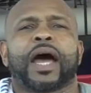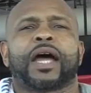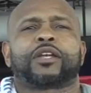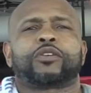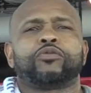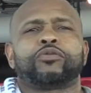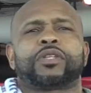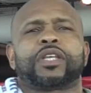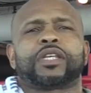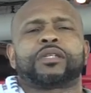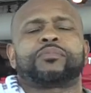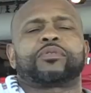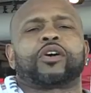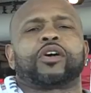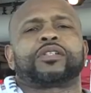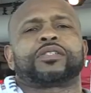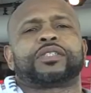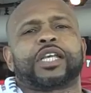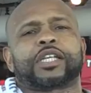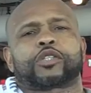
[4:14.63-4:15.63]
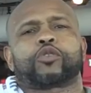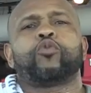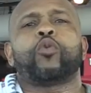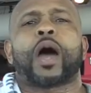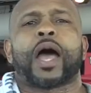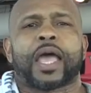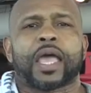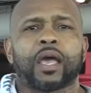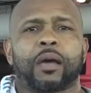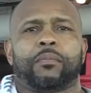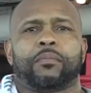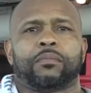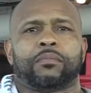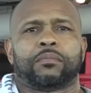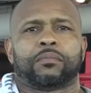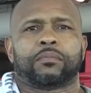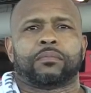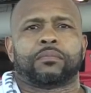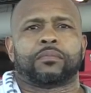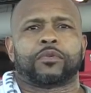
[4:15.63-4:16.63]
I do things because that's who I am.
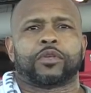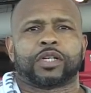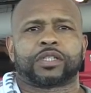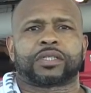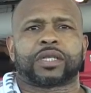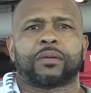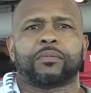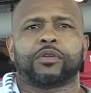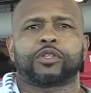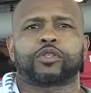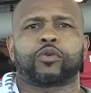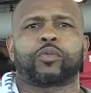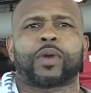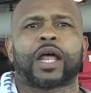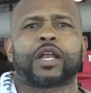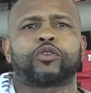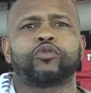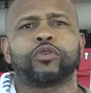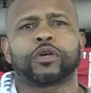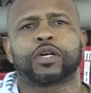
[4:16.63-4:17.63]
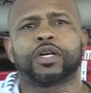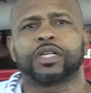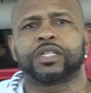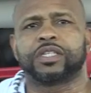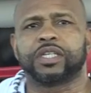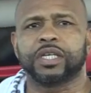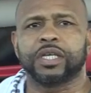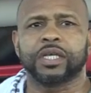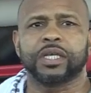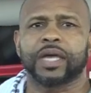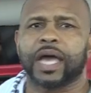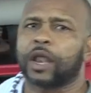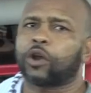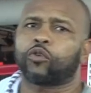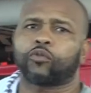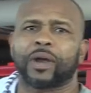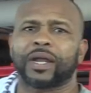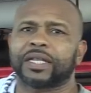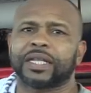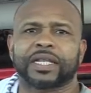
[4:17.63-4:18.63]
You understand me? So when I do a good deed, I
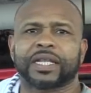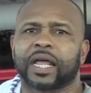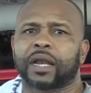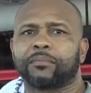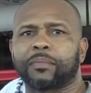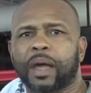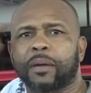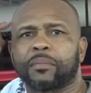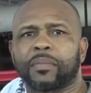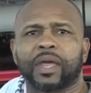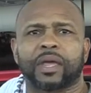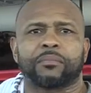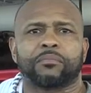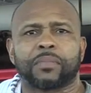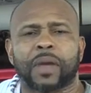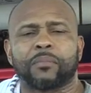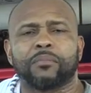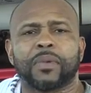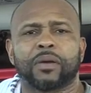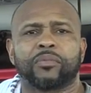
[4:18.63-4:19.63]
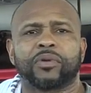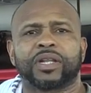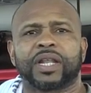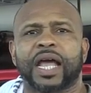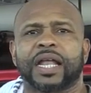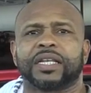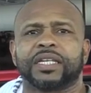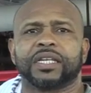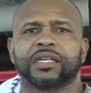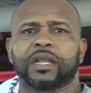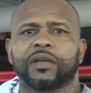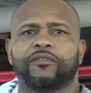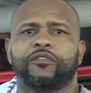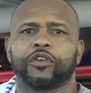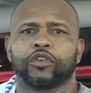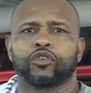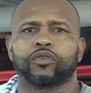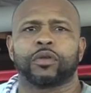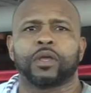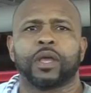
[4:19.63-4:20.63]
don't write that down in my memory that I did that for
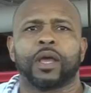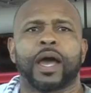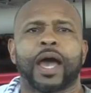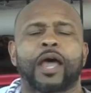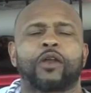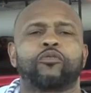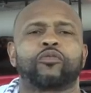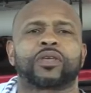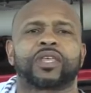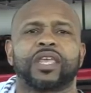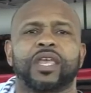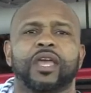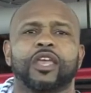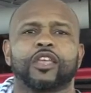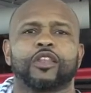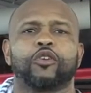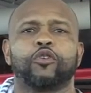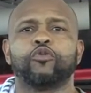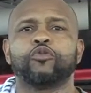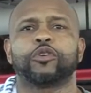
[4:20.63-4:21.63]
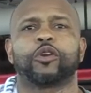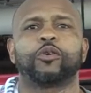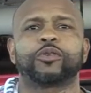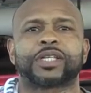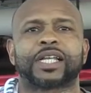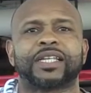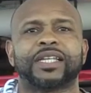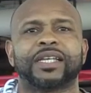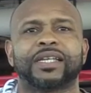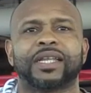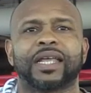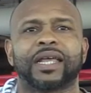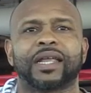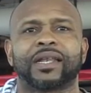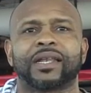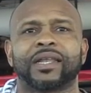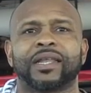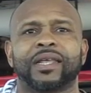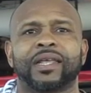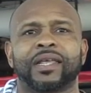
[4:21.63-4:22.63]
you. I don't care. You know who knows I did
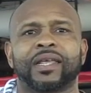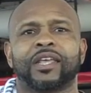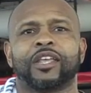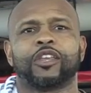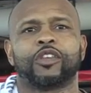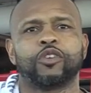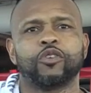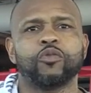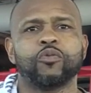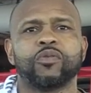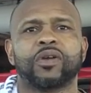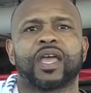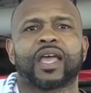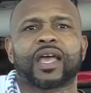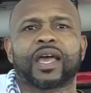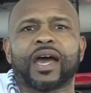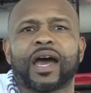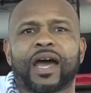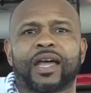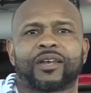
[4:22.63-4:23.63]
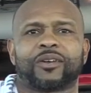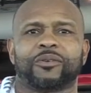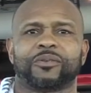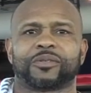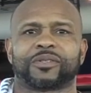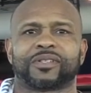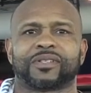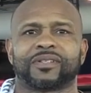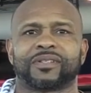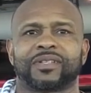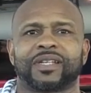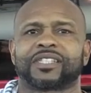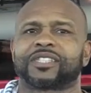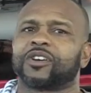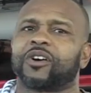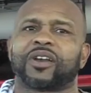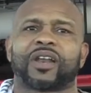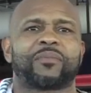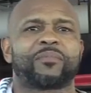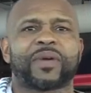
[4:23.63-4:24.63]
that? You and God knows. That's
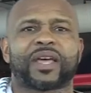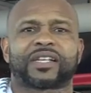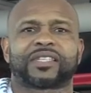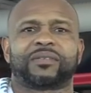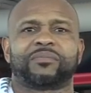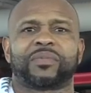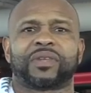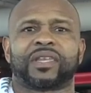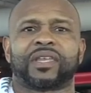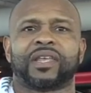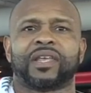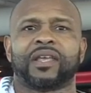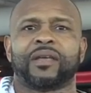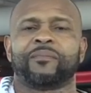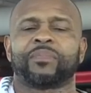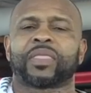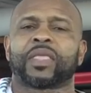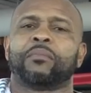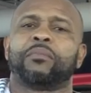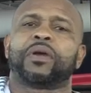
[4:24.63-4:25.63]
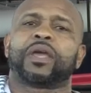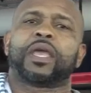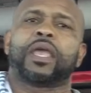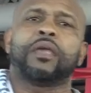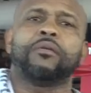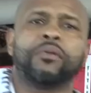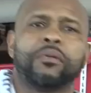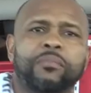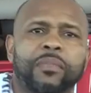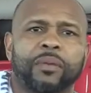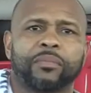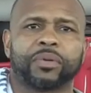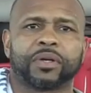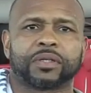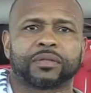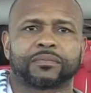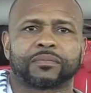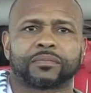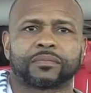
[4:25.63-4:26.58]
all that matters. But he remembered.